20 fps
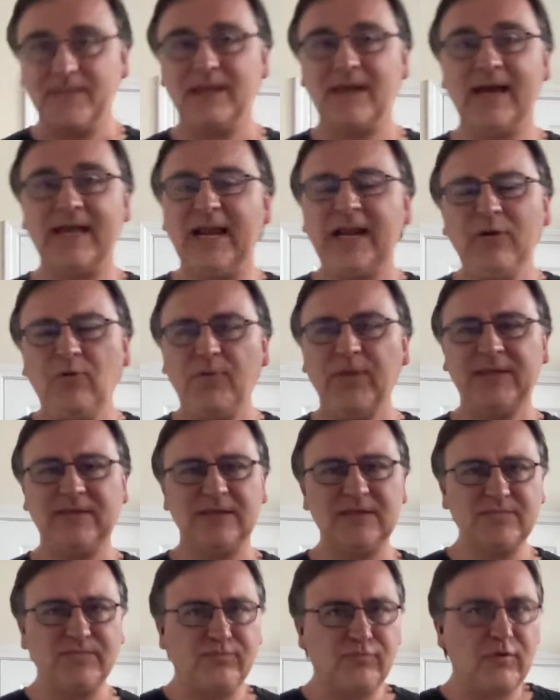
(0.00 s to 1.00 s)
And I don't think
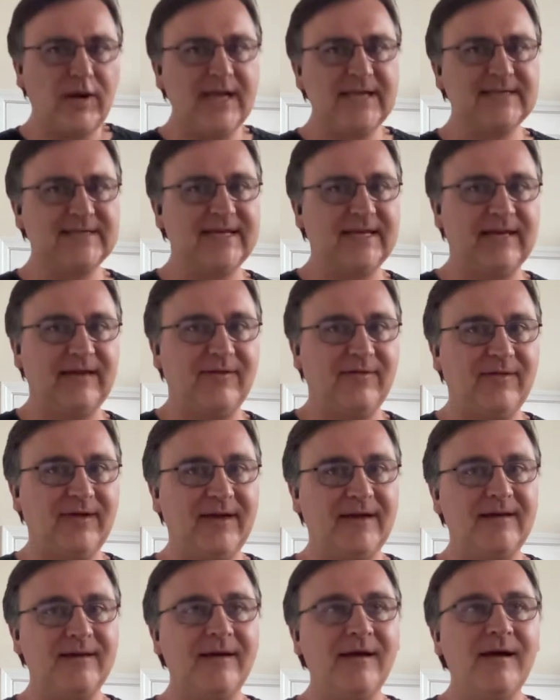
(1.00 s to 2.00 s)
this breaks anything,
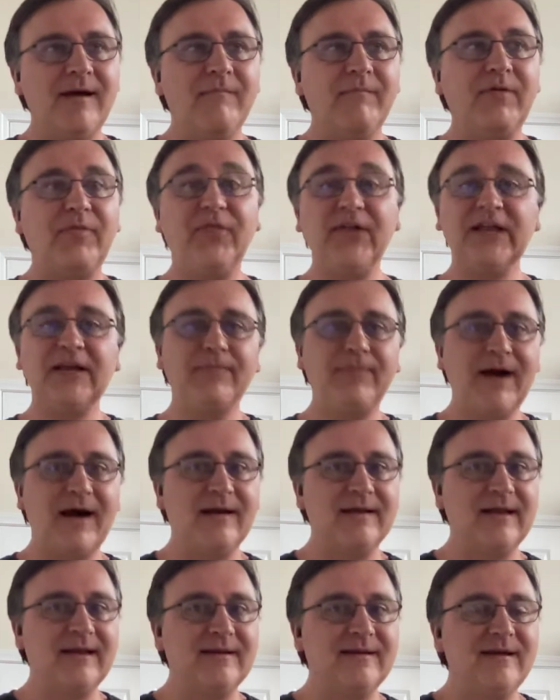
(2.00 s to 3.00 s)
but think about
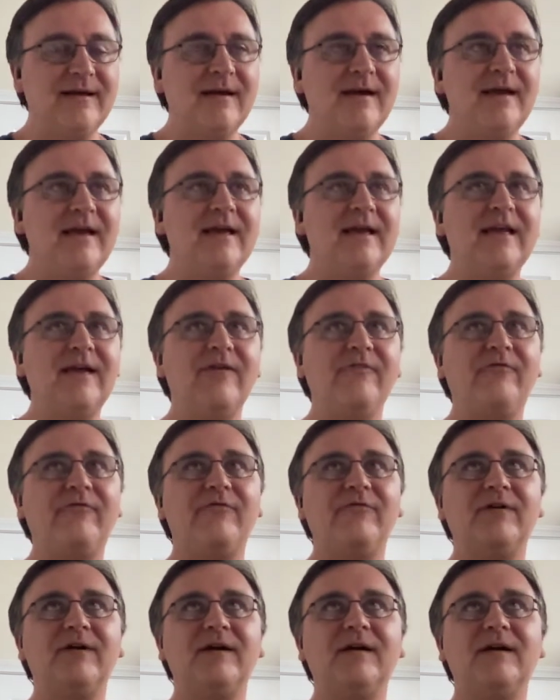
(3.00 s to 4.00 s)
it. If
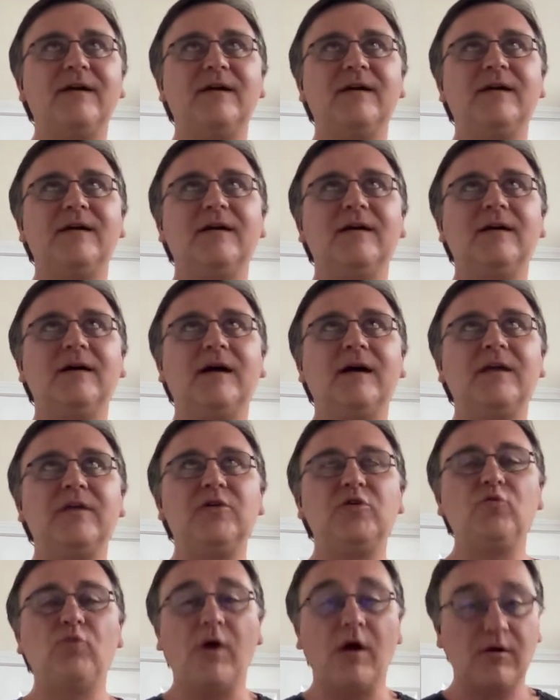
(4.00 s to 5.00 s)

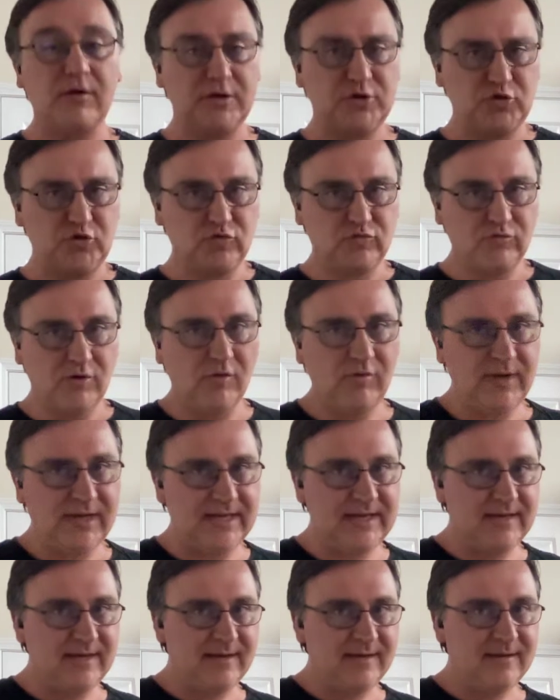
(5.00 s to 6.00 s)
you are a
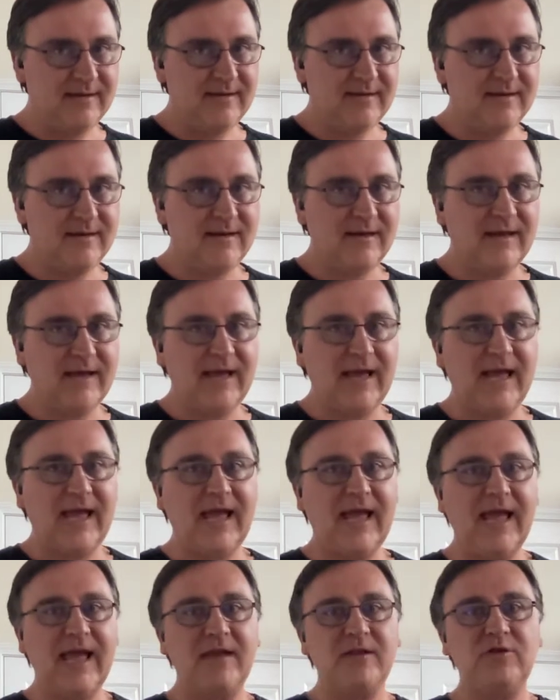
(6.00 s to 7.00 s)
druid
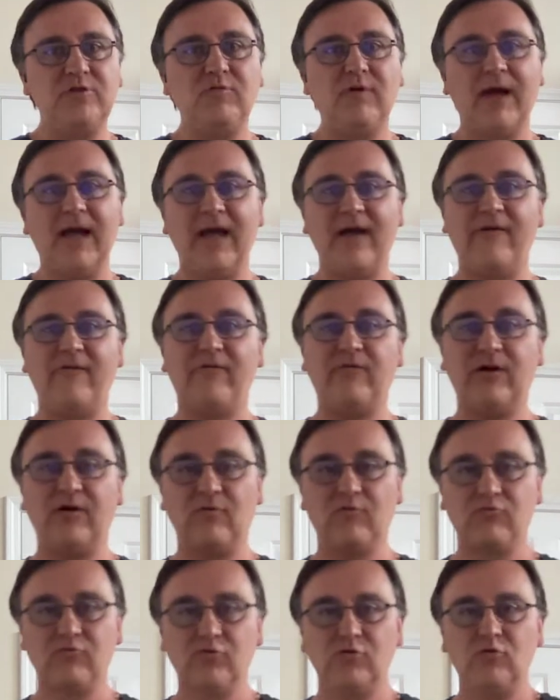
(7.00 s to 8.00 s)
and you have a
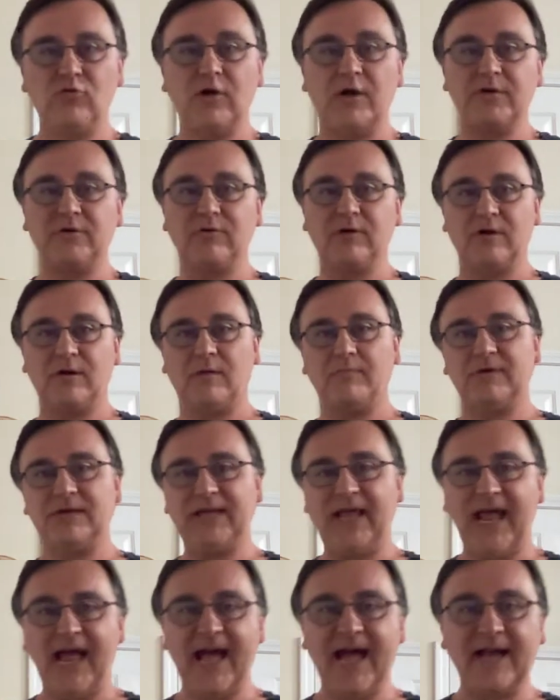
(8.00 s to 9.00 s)
rune on your unarmed
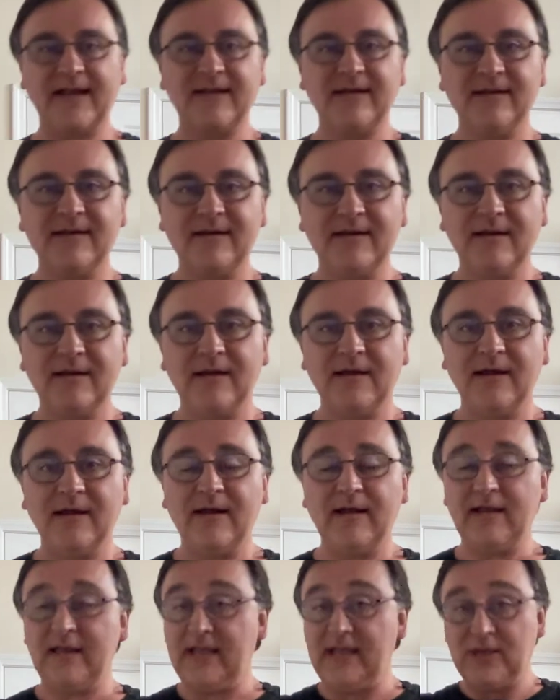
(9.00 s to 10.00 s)
attack,
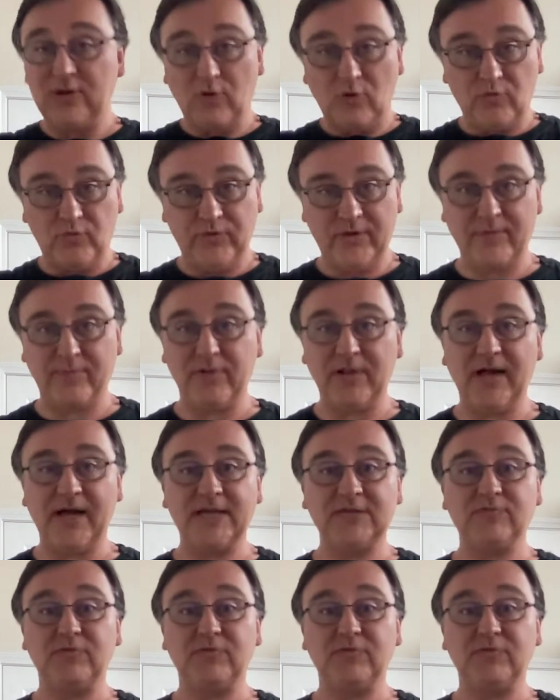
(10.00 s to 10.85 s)
it only applies